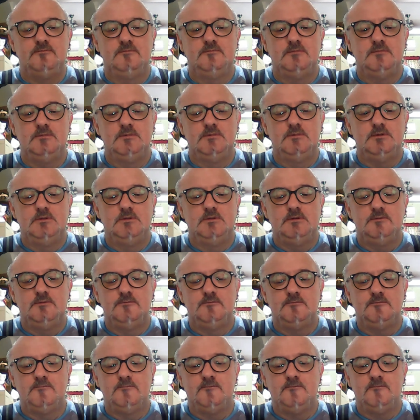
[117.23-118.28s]

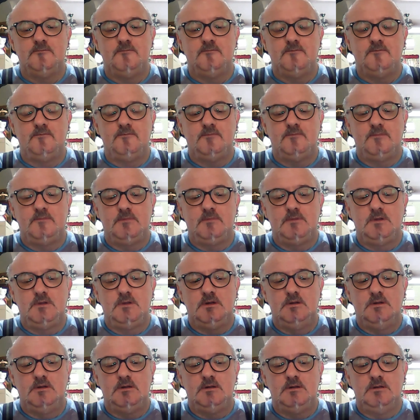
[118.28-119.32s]

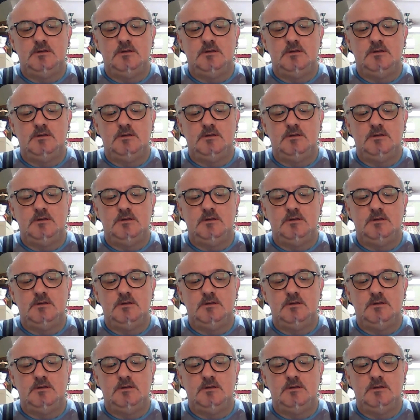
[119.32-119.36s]
(silence)